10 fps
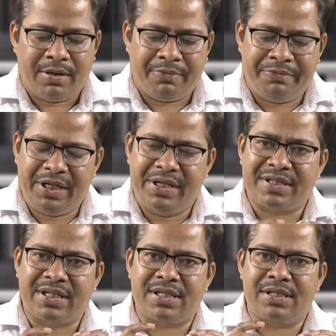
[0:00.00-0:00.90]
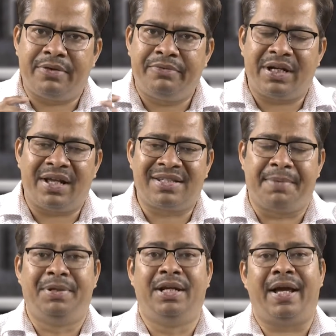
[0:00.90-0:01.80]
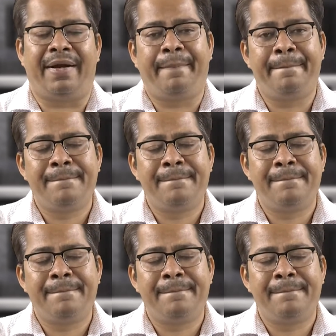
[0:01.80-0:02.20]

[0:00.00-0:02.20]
we discussed one assembly line.